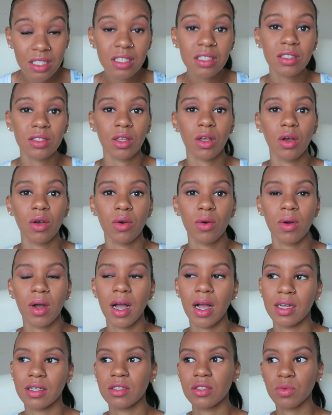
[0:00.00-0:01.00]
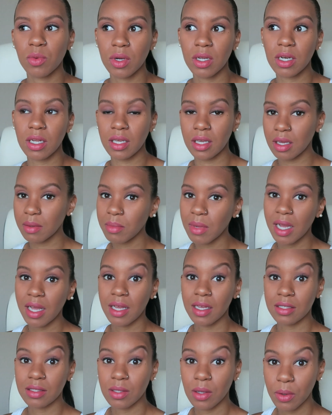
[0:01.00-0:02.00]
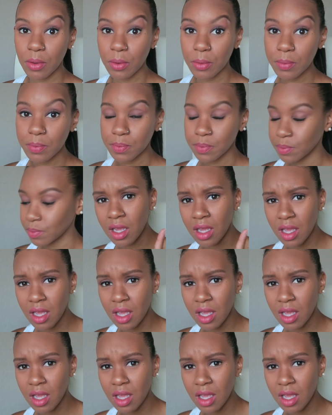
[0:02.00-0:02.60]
so I just wanted to get my ass home.